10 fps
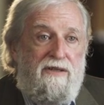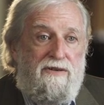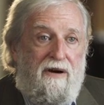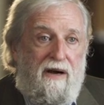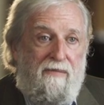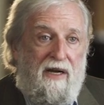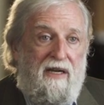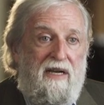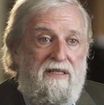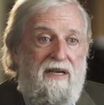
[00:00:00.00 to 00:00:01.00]
the trauma,
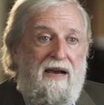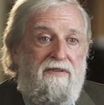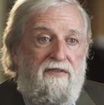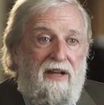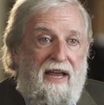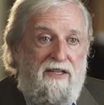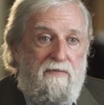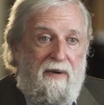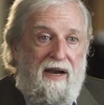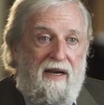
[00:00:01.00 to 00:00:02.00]
to have a
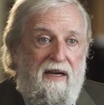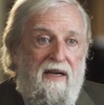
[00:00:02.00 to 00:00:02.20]
flashback,